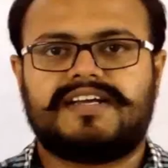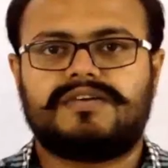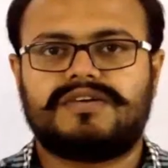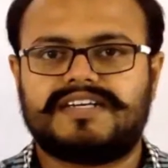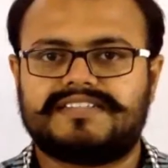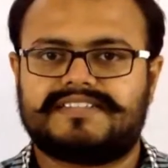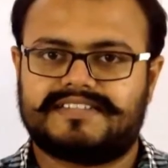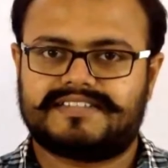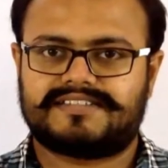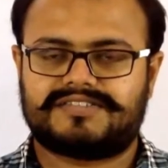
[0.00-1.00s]
Hello guys,
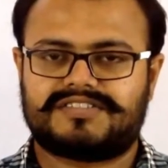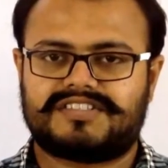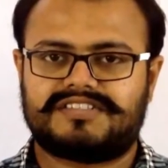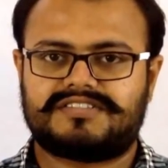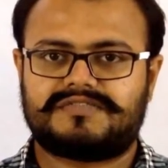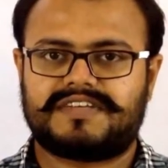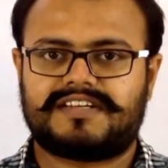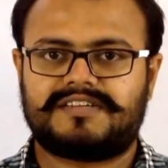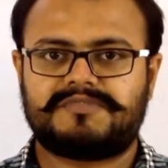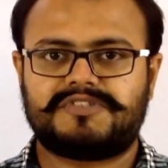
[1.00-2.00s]
this is Sushant, so
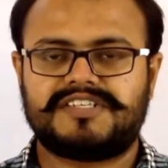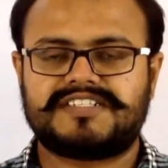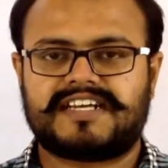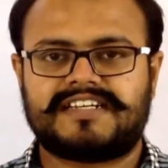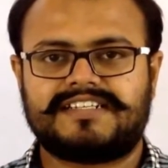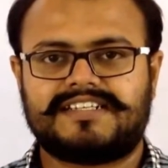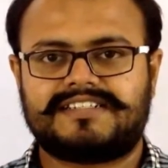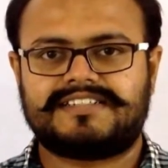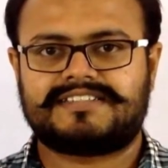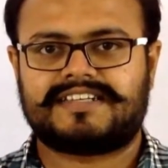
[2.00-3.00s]
welcome to your channel
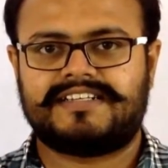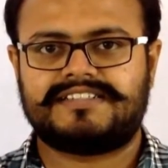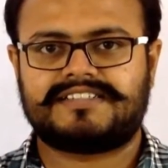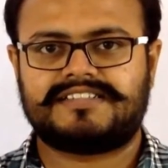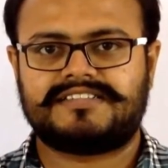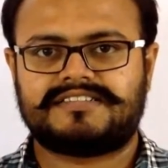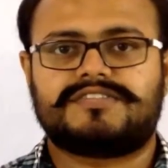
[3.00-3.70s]
that is Sci Engineer.